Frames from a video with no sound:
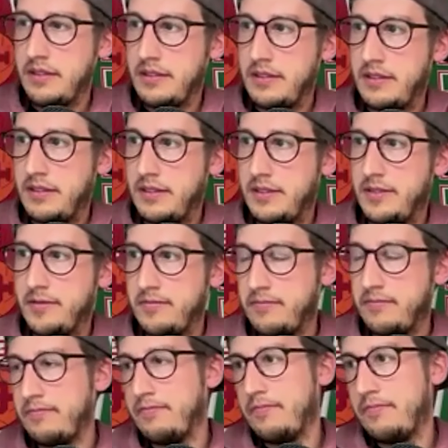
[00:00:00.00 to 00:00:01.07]

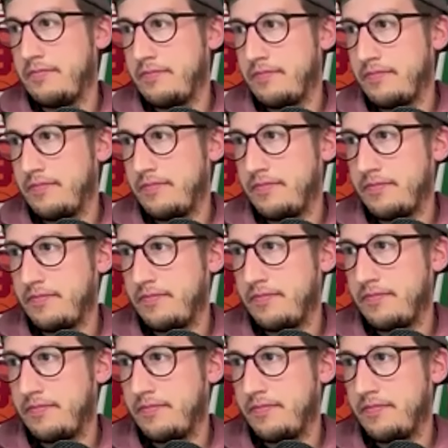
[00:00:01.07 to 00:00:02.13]

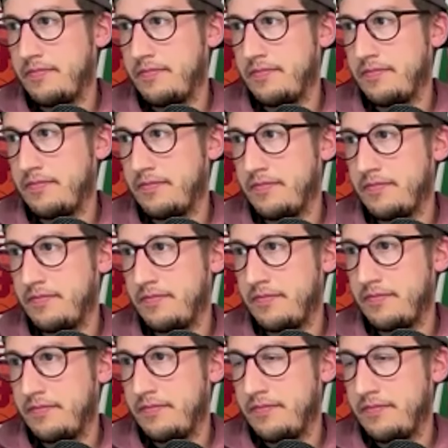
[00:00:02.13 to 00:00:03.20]

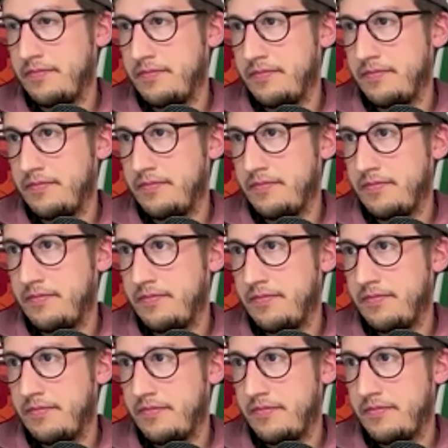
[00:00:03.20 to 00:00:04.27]

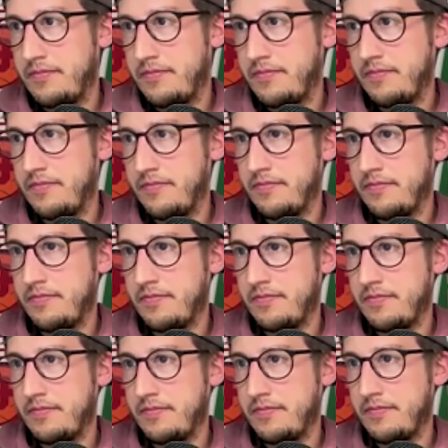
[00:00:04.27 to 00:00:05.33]

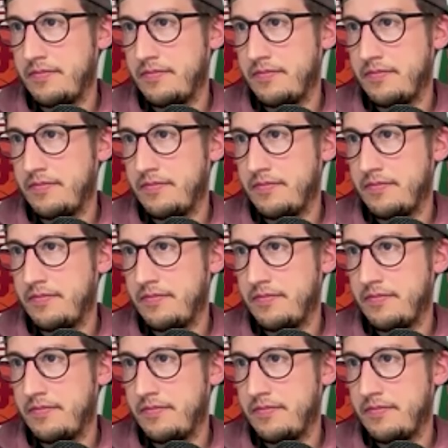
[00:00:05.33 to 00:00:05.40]
This person isn't speaking.